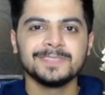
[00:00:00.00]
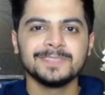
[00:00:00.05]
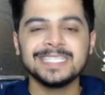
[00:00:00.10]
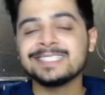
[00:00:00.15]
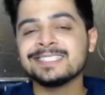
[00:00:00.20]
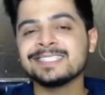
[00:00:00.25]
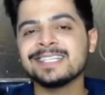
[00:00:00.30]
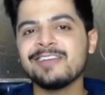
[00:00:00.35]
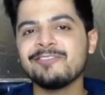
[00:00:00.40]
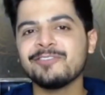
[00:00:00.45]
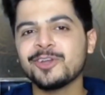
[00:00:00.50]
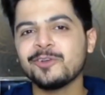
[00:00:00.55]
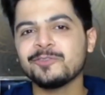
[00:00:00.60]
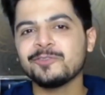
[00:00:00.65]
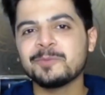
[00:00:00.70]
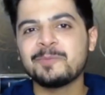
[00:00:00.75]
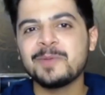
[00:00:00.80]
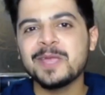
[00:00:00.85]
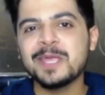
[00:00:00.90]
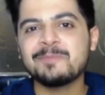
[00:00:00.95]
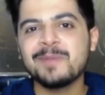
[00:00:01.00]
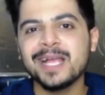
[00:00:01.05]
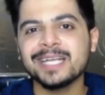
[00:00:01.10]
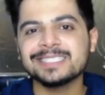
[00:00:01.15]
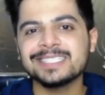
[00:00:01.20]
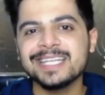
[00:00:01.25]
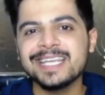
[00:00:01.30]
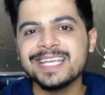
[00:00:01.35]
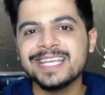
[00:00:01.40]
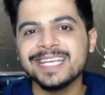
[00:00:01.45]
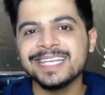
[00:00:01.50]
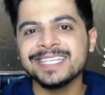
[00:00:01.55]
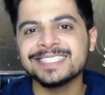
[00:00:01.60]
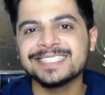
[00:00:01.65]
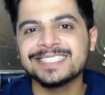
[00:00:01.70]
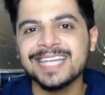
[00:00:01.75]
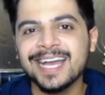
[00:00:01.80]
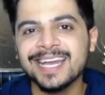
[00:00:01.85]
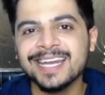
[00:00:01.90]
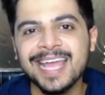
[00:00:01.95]
Season eleven of the Big Bash League
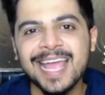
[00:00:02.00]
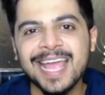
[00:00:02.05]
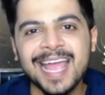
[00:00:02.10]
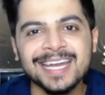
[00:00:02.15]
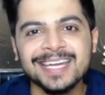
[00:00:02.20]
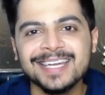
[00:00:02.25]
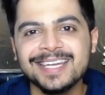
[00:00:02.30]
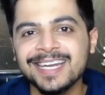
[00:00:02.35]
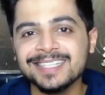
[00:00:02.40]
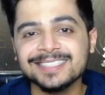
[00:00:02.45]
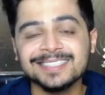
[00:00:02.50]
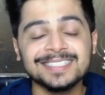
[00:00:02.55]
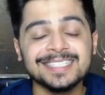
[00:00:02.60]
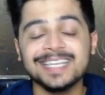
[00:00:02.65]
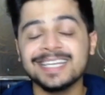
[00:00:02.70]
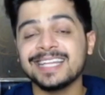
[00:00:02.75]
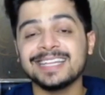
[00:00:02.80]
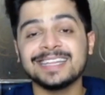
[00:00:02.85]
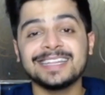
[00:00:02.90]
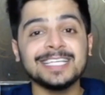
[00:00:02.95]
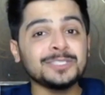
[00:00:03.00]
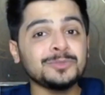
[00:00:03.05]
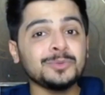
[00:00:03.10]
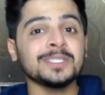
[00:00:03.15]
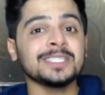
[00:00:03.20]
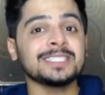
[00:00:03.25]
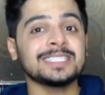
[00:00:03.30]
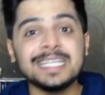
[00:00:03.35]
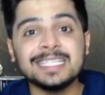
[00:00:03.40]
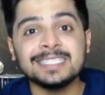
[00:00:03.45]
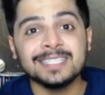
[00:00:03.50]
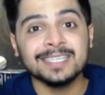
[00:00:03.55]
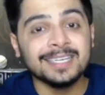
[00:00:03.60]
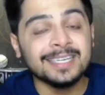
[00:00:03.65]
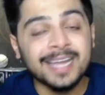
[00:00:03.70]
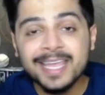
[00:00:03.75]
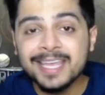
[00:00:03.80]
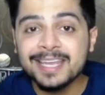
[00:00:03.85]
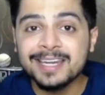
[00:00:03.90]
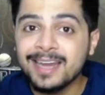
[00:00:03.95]
is done and dusted, and this was a season
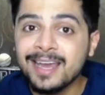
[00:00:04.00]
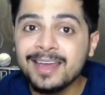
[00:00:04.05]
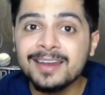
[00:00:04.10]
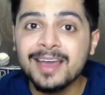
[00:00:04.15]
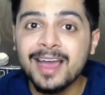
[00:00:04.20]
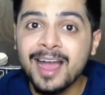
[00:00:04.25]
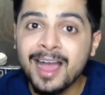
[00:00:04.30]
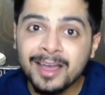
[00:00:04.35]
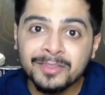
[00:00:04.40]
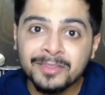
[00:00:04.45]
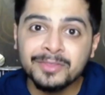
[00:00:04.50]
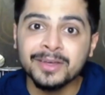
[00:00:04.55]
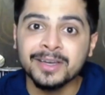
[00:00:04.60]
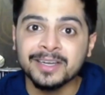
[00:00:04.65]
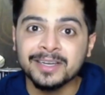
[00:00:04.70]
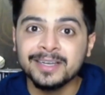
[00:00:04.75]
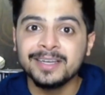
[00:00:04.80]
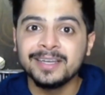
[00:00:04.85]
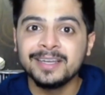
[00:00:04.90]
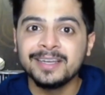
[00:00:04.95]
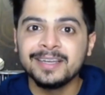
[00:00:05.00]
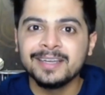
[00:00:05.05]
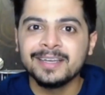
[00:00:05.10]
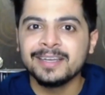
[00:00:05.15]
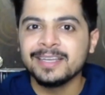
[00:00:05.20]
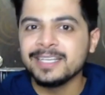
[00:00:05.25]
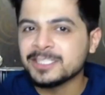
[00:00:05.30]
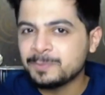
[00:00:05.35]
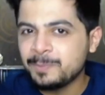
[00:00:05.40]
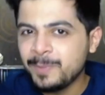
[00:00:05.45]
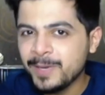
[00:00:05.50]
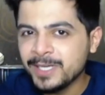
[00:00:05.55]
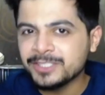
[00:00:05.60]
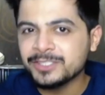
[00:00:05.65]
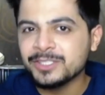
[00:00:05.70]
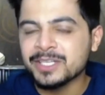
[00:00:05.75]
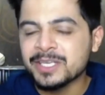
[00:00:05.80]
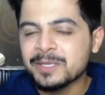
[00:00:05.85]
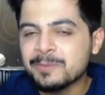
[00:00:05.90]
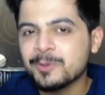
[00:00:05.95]
like none other.
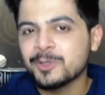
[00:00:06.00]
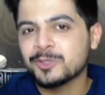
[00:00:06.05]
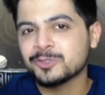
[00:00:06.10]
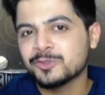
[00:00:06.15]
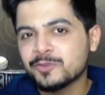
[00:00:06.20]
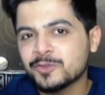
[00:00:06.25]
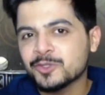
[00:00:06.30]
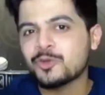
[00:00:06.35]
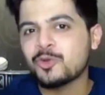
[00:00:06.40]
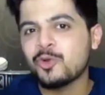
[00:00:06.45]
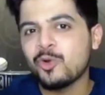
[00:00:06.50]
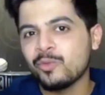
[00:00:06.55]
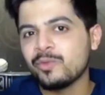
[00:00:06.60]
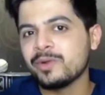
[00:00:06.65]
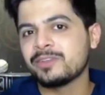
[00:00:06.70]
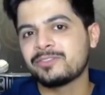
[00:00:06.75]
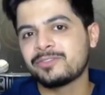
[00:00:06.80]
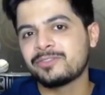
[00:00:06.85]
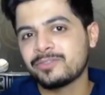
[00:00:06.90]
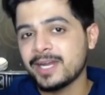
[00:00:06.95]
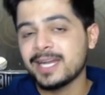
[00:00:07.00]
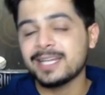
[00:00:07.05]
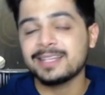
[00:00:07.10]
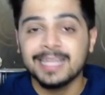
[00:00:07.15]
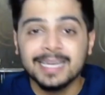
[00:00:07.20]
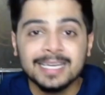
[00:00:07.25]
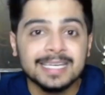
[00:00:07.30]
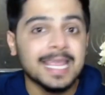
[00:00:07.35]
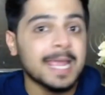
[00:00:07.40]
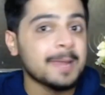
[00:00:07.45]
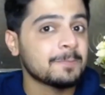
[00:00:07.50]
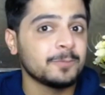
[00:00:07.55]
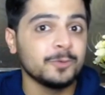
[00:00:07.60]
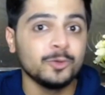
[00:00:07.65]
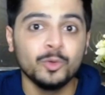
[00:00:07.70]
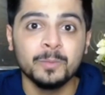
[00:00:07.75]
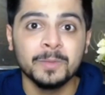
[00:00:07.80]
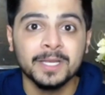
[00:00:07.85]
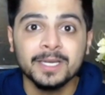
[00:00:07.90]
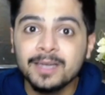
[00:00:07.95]
Especially because of the COVID threat that kept
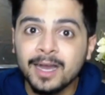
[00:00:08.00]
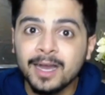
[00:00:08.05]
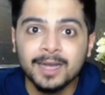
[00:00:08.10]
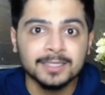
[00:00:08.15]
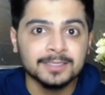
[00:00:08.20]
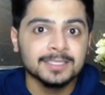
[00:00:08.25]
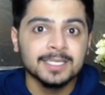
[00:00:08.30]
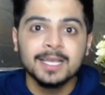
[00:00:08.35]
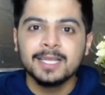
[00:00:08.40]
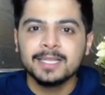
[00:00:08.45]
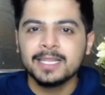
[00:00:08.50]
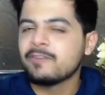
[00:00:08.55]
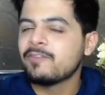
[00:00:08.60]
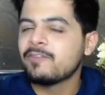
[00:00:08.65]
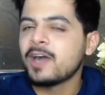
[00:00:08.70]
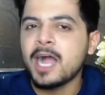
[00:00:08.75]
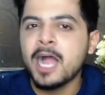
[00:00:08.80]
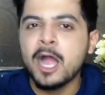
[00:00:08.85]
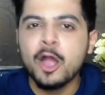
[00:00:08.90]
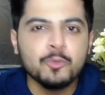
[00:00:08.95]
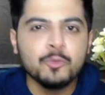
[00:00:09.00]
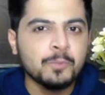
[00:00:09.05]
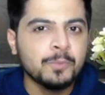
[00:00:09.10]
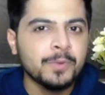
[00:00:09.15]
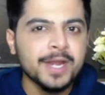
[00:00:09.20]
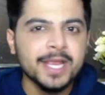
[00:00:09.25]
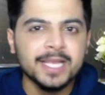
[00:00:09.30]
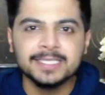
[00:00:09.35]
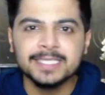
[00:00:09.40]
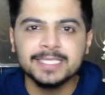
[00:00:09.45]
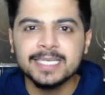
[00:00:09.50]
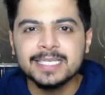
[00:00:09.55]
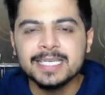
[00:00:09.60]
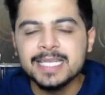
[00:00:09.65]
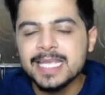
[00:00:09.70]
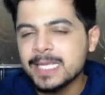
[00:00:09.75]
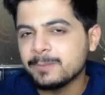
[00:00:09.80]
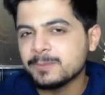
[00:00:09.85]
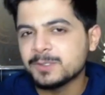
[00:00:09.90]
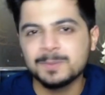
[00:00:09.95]
looming large. There were outbreaks in
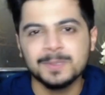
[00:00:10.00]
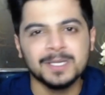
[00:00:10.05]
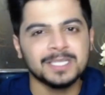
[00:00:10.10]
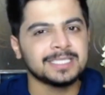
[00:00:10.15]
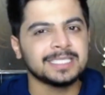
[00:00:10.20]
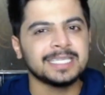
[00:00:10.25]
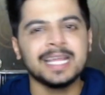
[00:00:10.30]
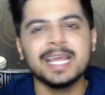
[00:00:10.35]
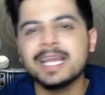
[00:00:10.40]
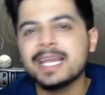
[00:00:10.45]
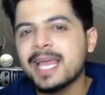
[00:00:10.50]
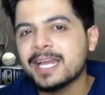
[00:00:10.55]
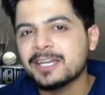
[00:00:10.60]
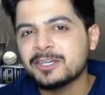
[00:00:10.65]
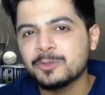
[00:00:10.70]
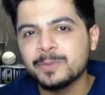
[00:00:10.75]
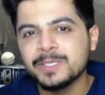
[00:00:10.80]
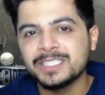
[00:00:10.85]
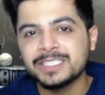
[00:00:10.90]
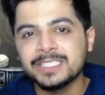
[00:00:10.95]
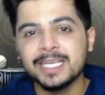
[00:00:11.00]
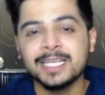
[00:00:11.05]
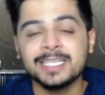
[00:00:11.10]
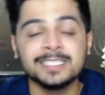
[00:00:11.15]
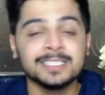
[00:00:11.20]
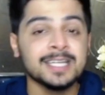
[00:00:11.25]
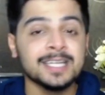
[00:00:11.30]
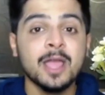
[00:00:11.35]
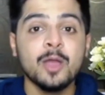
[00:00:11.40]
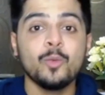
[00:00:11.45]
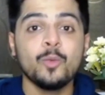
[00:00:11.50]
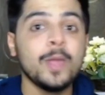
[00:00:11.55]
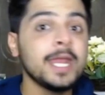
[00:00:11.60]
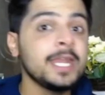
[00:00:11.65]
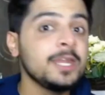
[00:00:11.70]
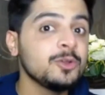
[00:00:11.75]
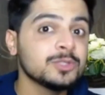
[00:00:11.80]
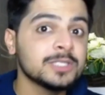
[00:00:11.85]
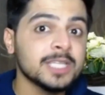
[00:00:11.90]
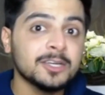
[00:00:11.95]
teams, personnel had to be changed,
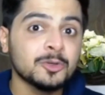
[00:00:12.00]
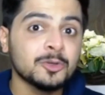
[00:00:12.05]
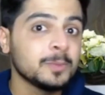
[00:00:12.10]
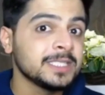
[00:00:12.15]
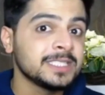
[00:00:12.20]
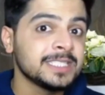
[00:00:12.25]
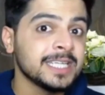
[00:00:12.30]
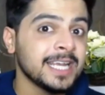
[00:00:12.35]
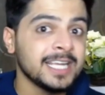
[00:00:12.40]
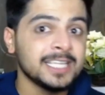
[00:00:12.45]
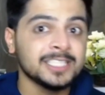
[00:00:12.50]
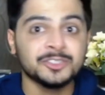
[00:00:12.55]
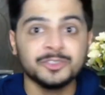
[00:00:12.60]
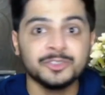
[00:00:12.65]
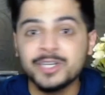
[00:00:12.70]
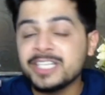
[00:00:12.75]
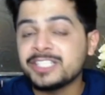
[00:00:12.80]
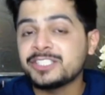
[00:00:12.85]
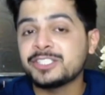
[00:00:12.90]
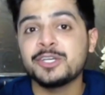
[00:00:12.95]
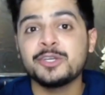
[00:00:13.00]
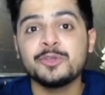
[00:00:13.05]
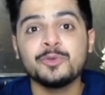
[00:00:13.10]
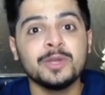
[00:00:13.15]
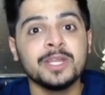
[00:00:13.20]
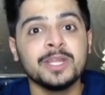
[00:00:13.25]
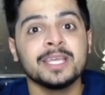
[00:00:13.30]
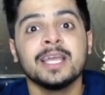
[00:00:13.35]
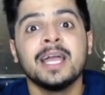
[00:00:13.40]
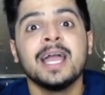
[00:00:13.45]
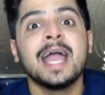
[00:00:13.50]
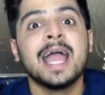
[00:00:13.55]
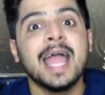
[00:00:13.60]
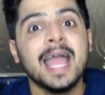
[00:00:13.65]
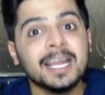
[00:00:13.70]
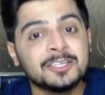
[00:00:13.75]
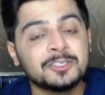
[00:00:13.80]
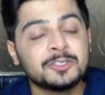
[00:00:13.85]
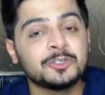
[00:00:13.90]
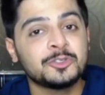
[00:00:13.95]
venues had to be changed, rescheduling
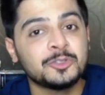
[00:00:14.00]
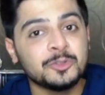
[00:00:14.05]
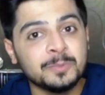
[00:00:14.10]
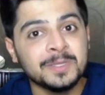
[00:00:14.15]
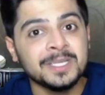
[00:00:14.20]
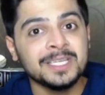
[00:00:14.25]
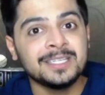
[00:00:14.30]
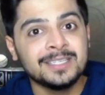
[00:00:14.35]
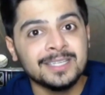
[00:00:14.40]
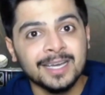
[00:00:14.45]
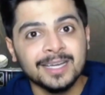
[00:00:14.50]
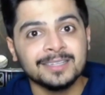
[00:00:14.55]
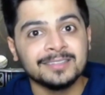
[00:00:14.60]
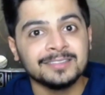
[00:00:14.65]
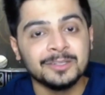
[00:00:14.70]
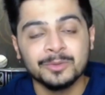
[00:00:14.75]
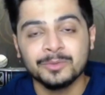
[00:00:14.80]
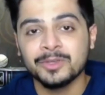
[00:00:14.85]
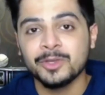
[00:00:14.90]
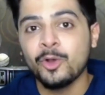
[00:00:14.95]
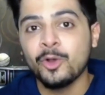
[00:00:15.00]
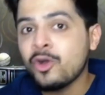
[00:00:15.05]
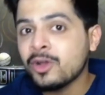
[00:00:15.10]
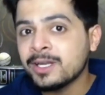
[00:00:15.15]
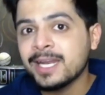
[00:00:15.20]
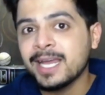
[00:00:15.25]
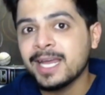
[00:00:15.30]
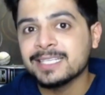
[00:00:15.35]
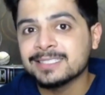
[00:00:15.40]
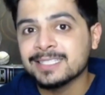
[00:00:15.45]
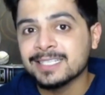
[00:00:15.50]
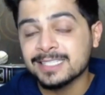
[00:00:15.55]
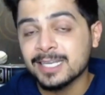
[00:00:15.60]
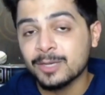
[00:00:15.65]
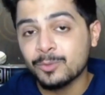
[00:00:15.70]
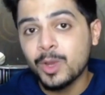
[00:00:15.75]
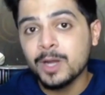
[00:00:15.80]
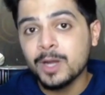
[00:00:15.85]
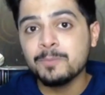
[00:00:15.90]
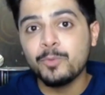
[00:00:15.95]
had to be done. The organisers
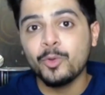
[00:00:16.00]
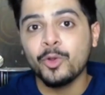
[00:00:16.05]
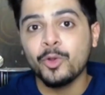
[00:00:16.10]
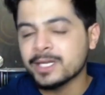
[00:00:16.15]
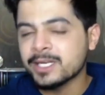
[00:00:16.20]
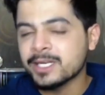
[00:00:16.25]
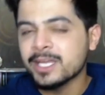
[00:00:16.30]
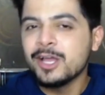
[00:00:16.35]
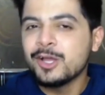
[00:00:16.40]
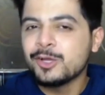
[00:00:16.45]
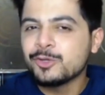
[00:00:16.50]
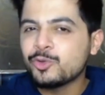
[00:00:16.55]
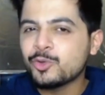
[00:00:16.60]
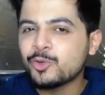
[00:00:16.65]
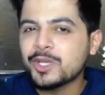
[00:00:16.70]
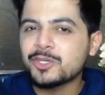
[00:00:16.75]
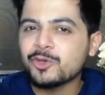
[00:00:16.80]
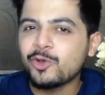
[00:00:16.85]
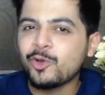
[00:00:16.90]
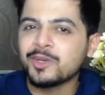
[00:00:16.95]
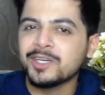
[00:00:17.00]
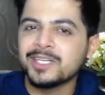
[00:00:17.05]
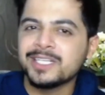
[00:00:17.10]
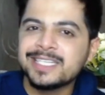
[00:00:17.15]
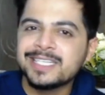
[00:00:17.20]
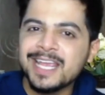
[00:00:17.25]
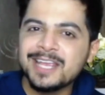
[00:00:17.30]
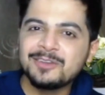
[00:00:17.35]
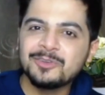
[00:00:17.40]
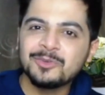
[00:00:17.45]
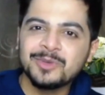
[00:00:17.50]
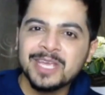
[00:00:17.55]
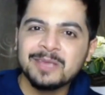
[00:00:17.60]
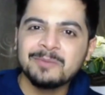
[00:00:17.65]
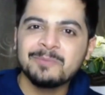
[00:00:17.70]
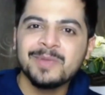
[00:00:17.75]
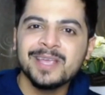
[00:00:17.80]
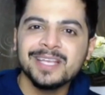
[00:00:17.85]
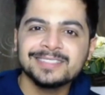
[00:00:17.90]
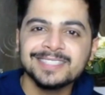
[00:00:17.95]
at one point took it on a
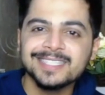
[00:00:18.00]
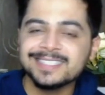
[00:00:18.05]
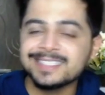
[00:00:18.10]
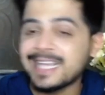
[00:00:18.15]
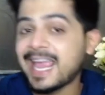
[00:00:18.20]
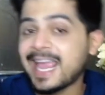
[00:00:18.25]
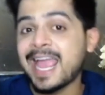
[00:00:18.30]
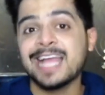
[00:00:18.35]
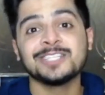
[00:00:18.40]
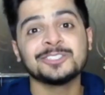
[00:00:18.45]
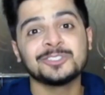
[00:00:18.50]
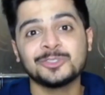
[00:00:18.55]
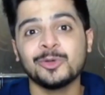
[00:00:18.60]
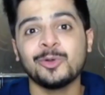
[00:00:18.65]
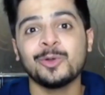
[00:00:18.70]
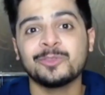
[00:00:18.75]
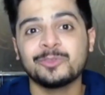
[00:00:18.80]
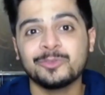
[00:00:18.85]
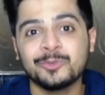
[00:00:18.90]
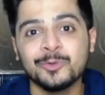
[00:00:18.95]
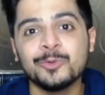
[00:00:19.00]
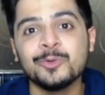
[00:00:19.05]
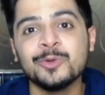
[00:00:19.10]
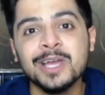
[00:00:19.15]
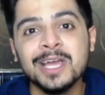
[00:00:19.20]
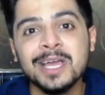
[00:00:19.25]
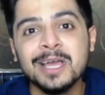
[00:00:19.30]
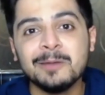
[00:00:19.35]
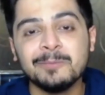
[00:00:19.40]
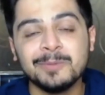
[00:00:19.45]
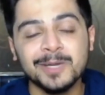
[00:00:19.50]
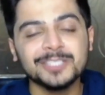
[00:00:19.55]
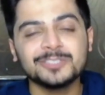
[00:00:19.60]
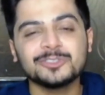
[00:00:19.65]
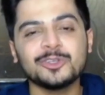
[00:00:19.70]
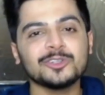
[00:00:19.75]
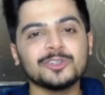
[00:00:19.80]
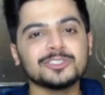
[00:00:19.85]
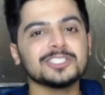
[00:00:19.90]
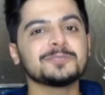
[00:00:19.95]
day-to-day basis and saw it through. Perth
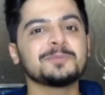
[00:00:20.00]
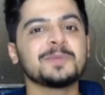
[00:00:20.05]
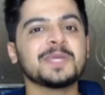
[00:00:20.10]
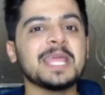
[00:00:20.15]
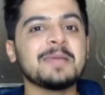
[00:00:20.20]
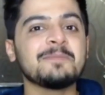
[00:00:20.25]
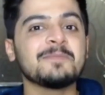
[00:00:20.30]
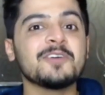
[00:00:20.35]
Scorchers became